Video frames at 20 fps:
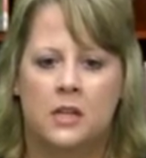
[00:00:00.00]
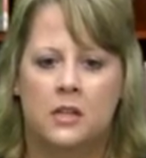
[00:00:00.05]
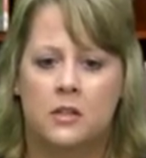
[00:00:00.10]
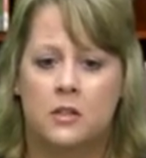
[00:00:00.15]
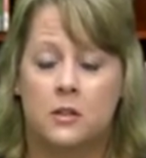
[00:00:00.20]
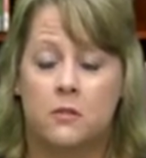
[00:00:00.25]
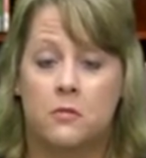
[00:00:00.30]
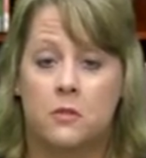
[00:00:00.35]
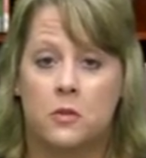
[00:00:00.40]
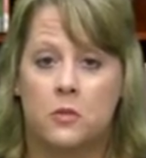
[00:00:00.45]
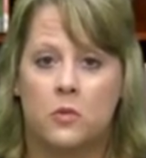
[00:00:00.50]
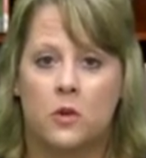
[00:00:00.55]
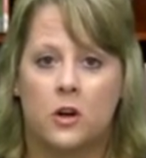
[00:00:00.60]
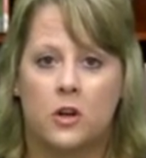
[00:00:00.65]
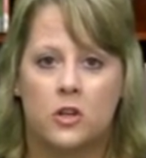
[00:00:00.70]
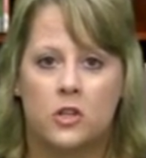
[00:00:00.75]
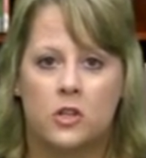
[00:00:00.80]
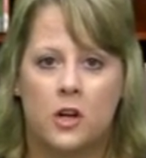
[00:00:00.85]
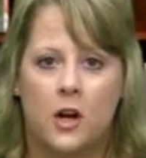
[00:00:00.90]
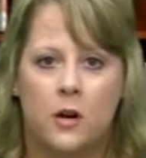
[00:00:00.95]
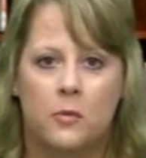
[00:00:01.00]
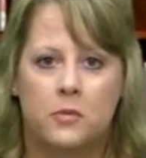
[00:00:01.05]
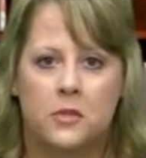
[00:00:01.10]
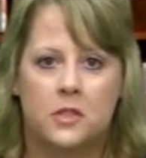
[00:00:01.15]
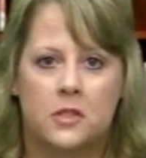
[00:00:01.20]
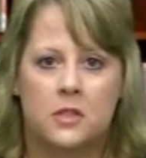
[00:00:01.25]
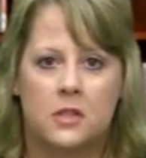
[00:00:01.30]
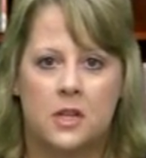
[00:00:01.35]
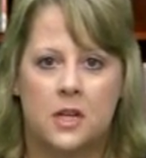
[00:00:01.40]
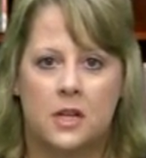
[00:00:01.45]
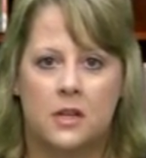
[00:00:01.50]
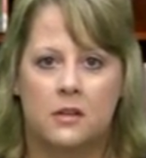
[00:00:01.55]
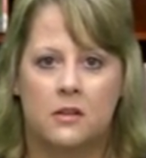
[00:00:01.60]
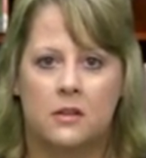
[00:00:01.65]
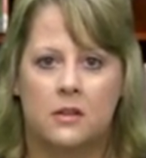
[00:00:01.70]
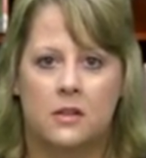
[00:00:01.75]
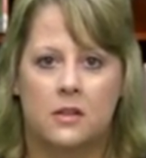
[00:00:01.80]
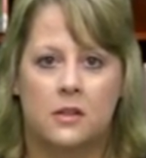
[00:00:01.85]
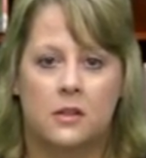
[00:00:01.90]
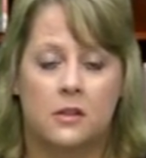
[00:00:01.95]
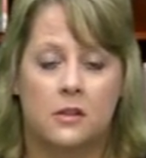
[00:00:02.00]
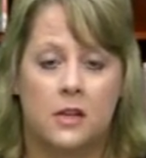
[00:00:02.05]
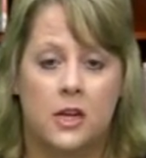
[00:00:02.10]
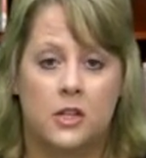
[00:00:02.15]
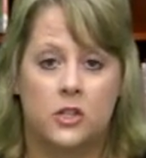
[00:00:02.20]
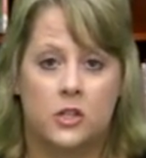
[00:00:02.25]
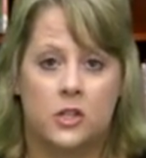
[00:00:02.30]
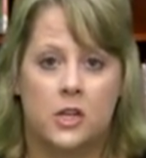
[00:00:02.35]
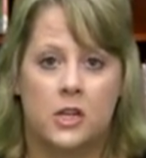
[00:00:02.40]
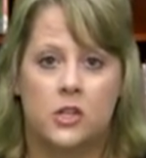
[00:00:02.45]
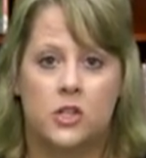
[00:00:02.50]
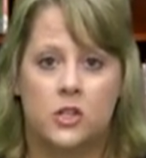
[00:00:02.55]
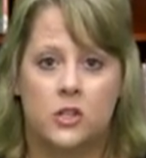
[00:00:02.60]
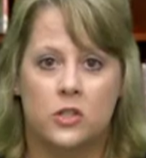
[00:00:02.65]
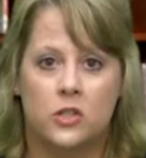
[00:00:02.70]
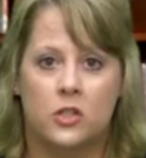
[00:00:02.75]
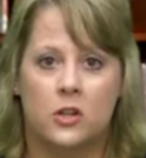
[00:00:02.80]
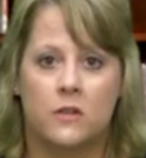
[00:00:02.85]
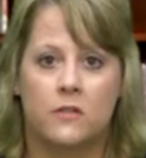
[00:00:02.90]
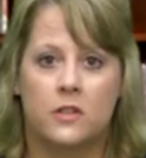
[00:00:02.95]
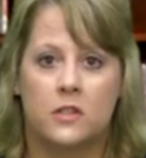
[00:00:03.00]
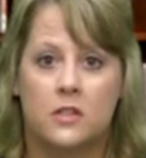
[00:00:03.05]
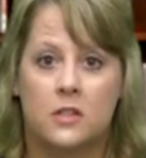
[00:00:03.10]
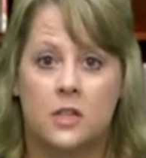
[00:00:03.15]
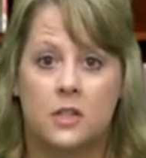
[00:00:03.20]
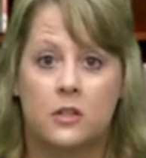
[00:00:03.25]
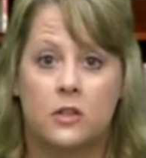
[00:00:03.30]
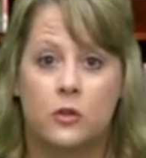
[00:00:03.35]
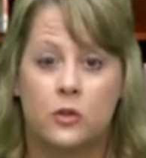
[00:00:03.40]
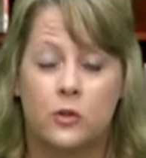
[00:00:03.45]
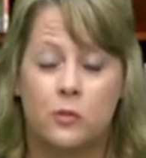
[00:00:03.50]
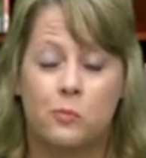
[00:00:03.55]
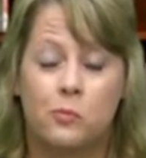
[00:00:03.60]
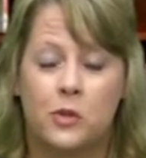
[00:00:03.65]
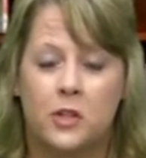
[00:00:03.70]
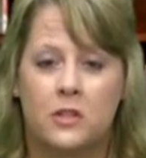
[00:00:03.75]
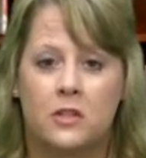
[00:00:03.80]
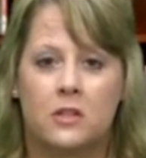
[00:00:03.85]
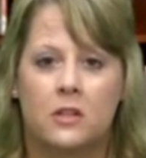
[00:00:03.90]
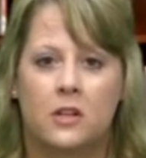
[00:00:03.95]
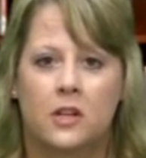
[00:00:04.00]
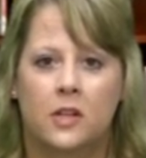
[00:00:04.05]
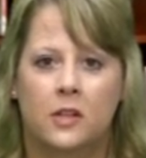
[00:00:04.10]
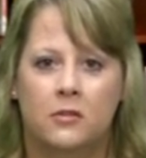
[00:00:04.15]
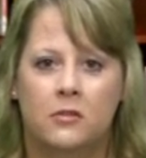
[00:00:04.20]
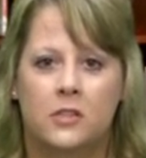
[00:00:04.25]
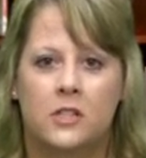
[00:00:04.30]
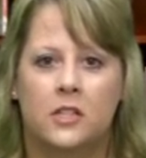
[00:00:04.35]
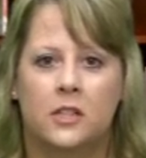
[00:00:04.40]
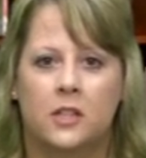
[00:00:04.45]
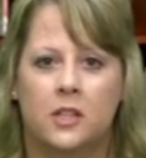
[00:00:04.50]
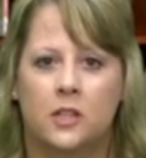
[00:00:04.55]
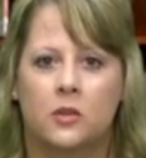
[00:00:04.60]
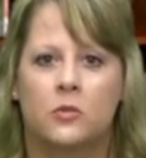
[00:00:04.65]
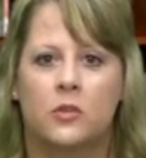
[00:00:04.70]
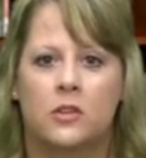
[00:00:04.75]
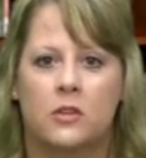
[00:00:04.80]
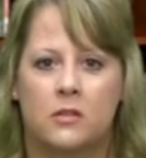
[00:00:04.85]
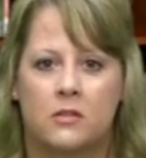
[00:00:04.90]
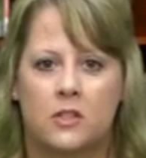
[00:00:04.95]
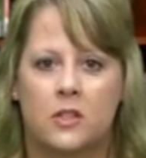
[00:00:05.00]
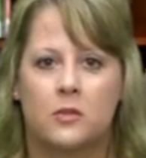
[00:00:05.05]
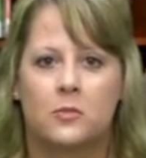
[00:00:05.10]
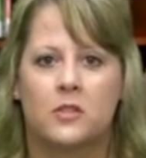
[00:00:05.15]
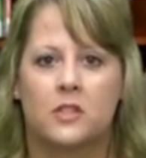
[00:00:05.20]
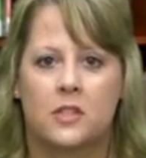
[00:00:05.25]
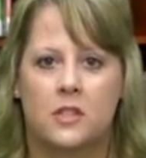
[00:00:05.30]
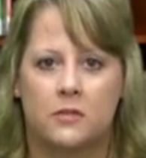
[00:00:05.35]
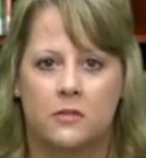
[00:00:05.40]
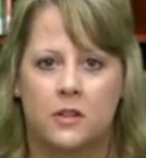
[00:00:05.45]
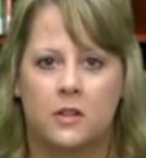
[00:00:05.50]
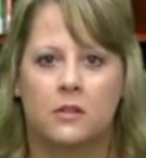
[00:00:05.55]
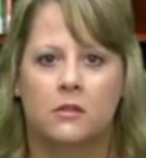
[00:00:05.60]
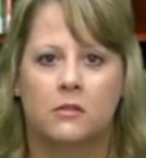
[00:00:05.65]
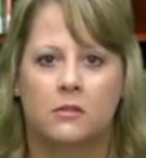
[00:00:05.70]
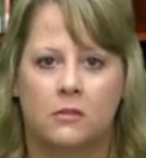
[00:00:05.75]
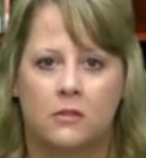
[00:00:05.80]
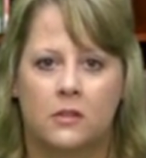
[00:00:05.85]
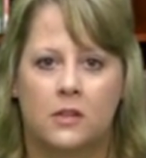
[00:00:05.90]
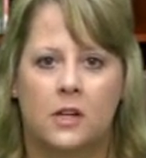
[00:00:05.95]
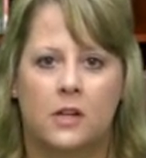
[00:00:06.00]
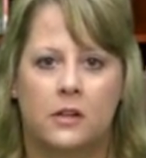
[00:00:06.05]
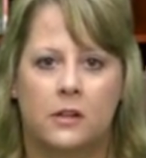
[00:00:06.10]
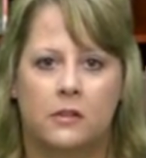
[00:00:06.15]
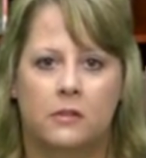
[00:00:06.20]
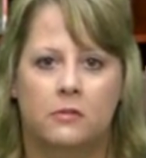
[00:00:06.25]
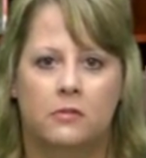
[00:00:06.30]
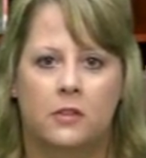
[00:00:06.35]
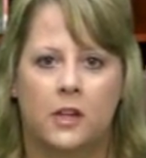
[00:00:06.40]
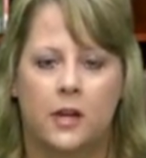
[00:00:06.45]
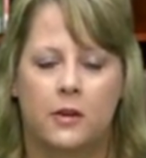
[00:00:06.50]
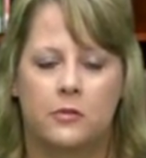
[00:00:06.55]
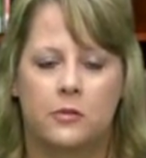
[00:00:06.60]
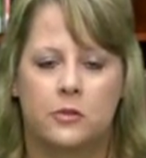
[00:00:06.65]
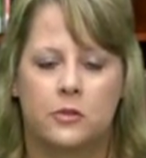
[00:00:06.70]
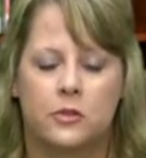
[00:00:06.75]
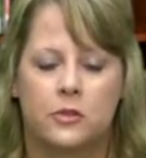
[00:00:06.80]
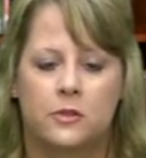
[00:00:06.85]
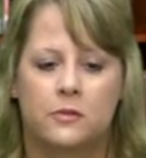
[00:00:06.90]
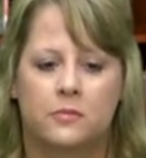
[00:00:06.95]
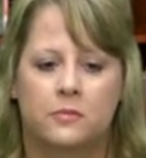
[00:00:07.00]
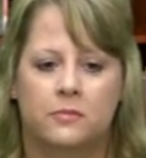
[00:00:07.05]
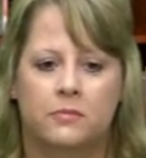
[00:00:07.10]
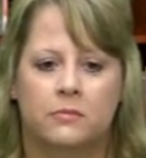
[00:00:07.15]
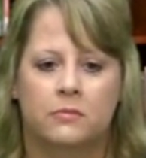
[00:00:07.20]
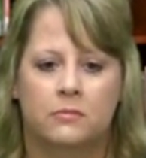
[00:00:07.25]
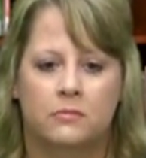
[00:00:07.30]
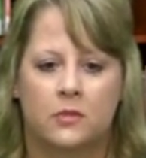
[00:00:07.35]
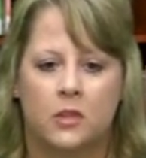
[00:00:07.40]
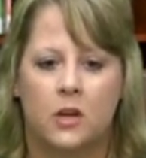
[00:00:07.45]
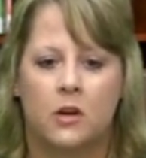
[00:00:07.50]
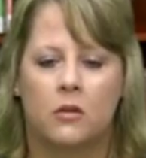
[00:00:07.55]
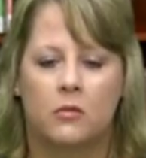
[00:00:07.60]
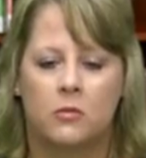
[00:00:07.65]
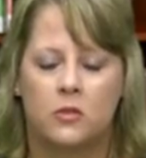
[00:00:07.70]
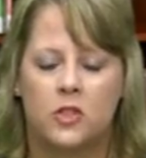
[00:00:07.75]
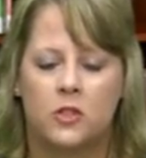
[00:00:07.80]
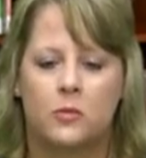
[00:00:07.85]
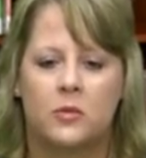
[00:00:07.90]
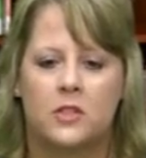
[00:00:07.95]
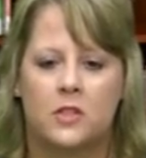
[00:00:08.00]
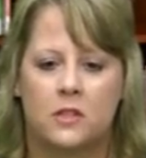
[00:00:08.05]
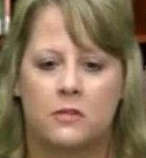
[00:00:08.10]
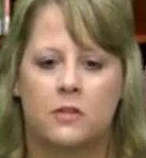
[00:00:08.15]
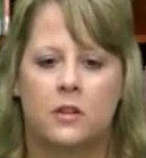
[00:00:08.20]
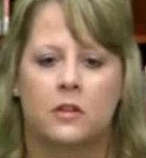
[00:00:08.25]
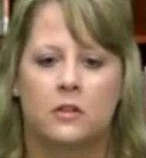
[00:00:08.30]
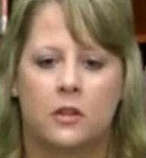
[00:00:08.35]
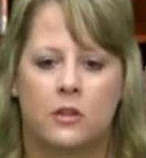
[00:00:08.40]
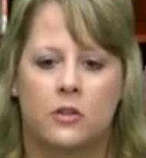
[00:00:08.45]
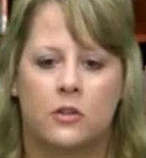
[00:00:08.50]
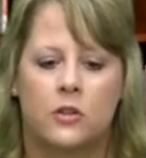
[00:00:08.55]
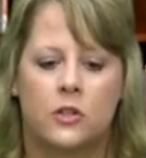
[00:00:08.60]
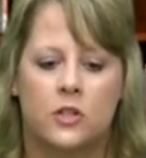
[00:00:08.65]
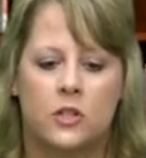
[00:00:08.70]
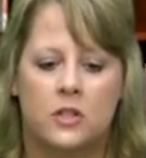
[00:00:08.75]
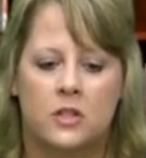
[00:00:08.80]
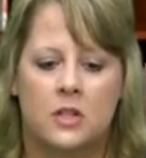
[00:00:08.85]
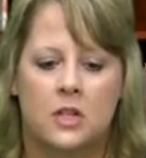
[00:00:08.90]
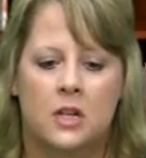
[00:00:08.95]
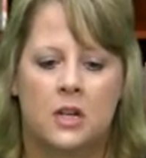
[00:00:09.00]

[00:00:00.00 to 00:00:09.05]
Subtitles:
Different workshops that the Education Service Center puts on dealing with specific levels or specific learners.